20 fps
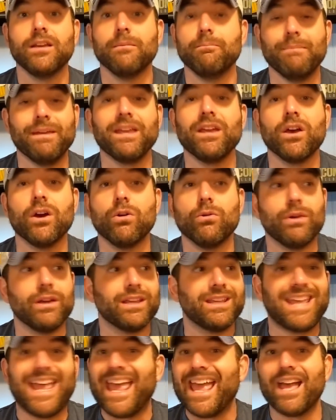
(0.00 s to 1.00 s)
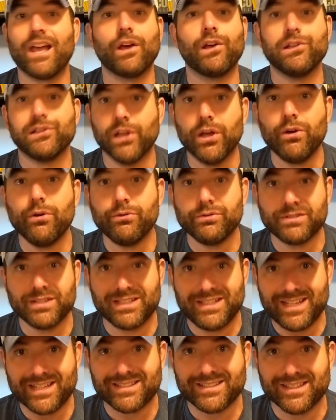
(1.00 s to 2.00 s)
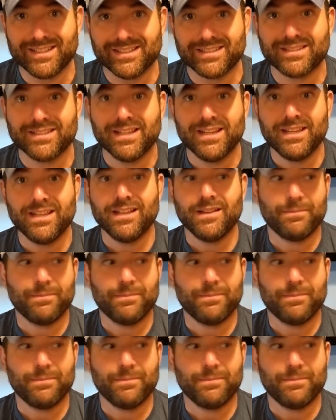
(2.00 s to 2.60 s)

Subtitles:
Mingo can't close the distance